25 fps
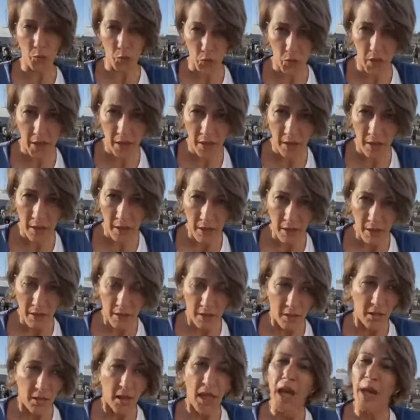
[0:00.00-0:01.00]
more
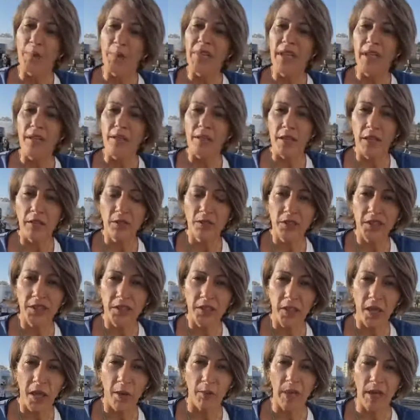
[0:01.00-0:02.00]
update
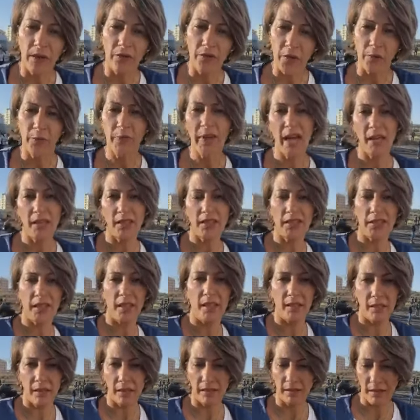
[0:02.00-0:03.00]
news coming from
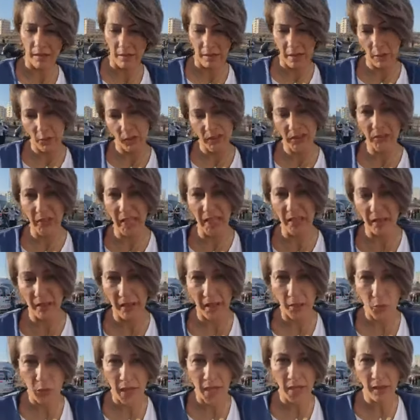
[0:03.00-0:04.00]
Palestine. That was
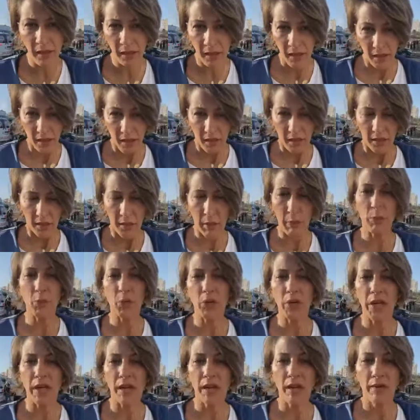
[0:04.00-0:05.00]
Fatima Alwan
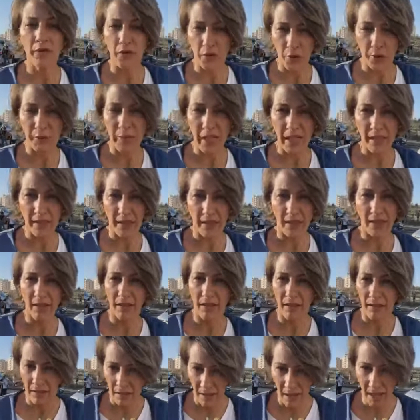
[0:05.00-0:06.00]
reporting from Beit El.
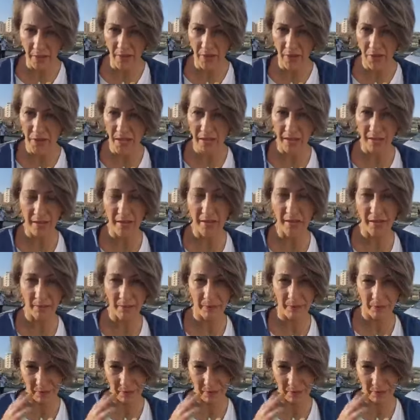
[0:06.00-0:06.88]
Have a great day.